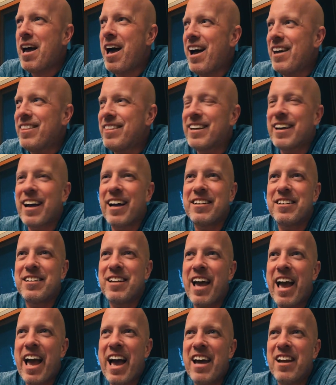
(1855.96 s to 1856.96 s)
I mean, I think
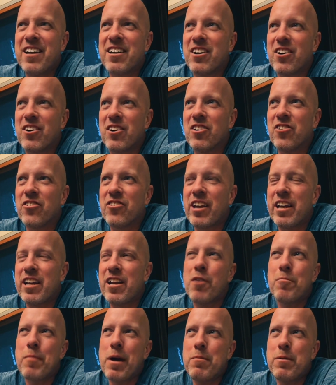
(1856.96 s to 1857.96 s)
I had a girl
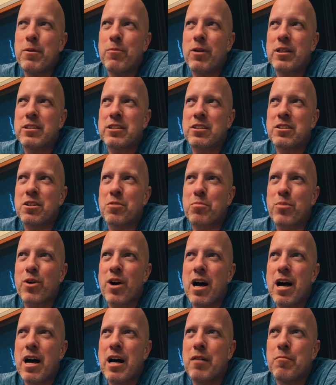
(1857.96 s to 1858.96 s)
say no. Maybe it wasn't
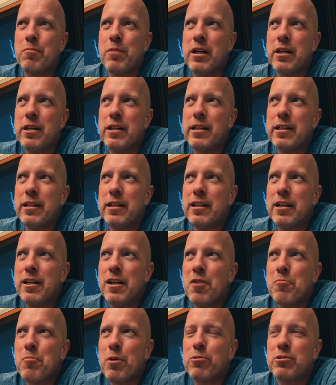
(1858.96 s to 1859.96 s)
to prom,
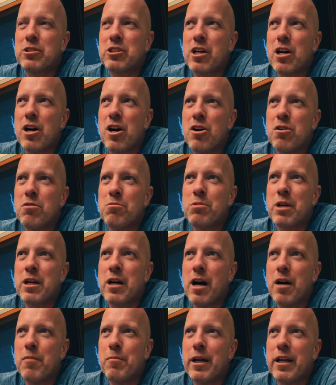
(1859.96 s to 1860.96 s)
but it was to
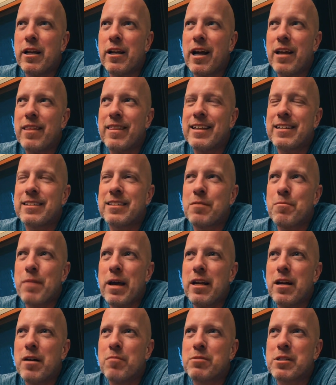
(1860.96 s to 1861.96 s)
homecoming. And I think
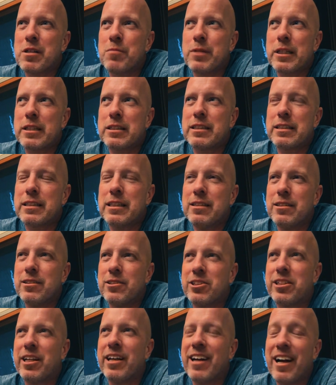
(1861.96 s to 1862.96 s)
she made up some
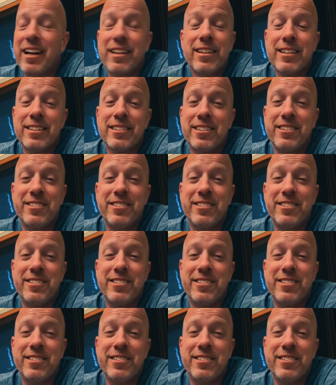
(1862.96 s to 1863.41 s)
excuse.